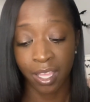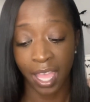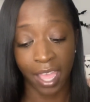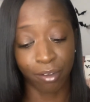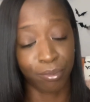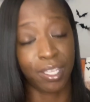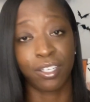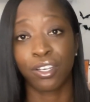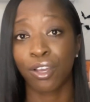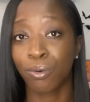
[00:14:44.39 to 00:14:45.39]
I don't get
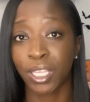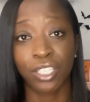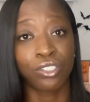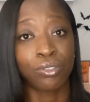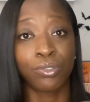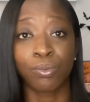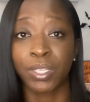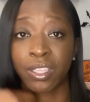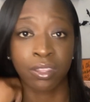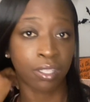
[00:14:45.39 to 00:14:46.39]
no issues
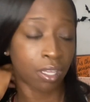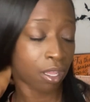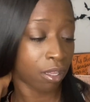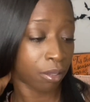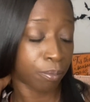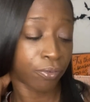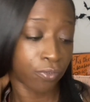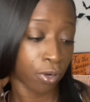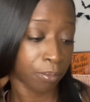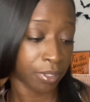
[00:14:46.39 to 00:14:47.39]
with the
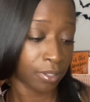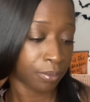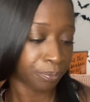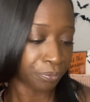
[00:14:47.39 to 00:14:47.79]
performance.